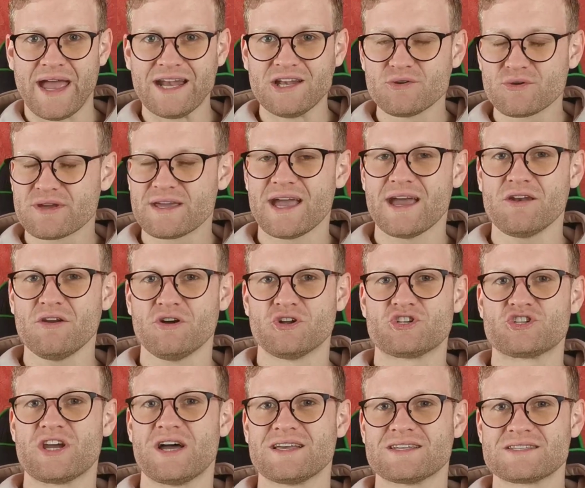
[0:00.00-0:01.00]
And you cannot
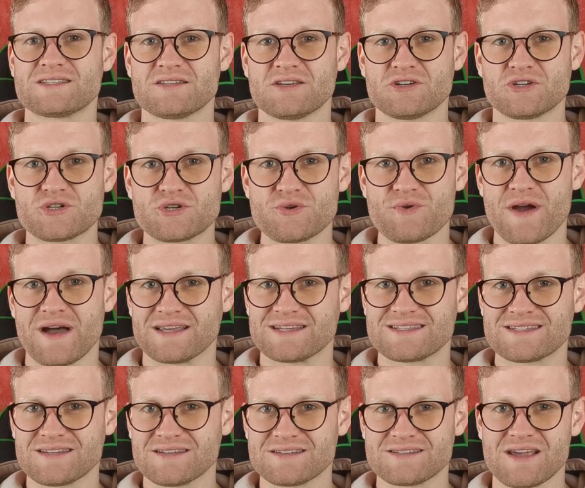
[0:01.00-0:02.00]
just
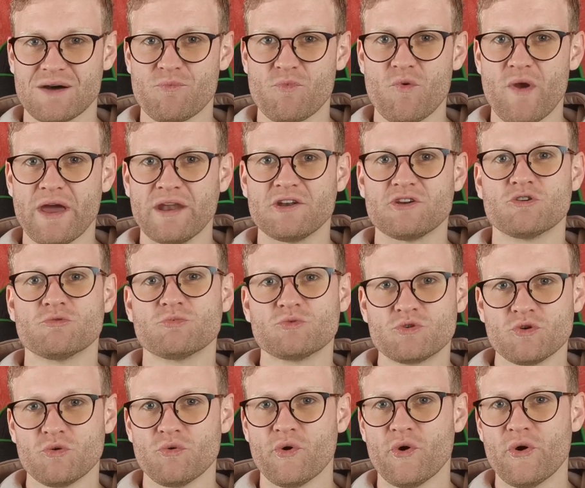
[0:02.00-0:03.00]
trust some random
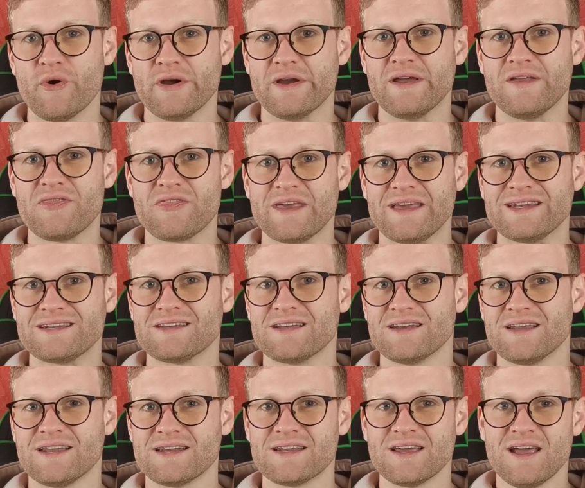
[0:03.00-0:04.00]
guru in the
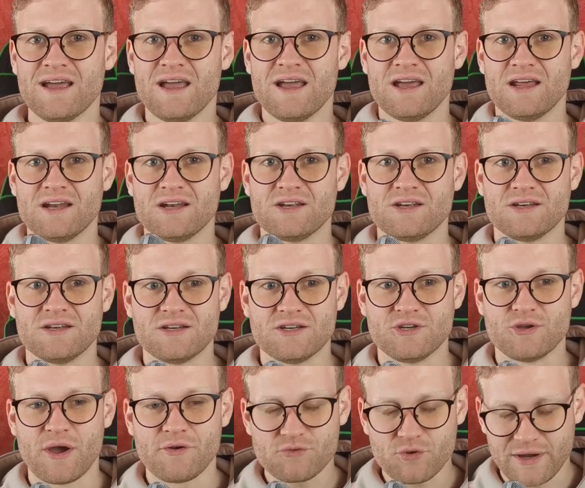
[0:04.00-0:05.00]
internet.
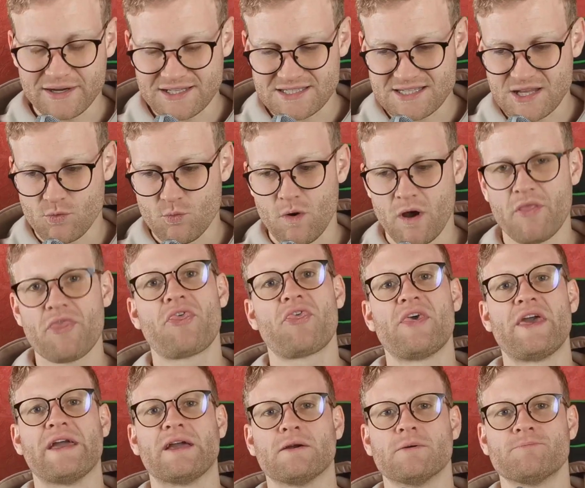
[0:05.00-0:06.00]
You have to understand one
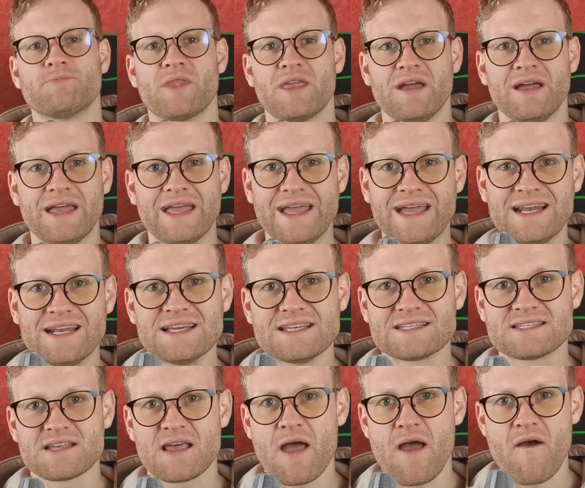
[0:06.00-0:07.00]
thing. It
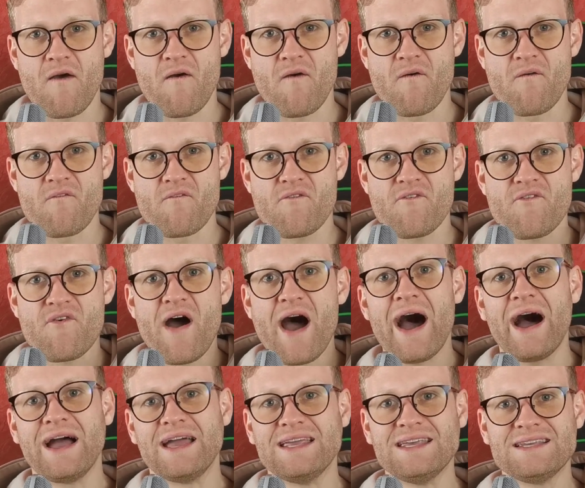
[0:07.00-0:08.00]
is
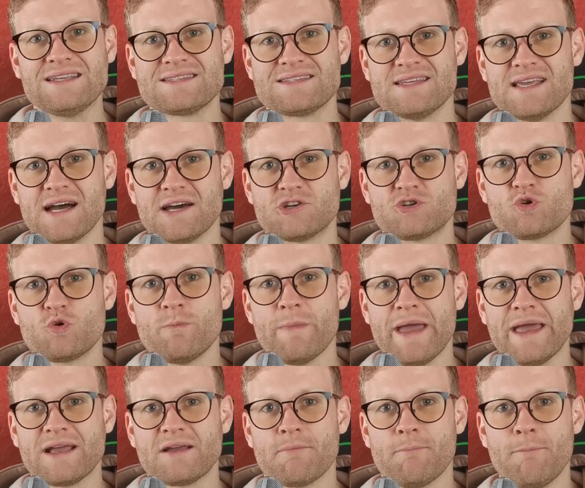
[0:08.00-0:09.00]
far easier to
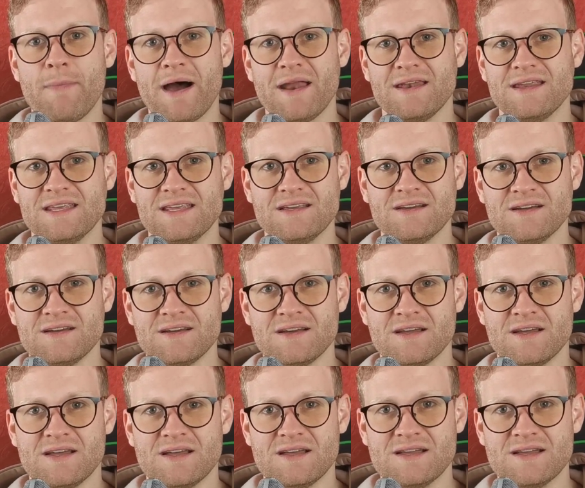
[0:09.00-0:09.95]
make money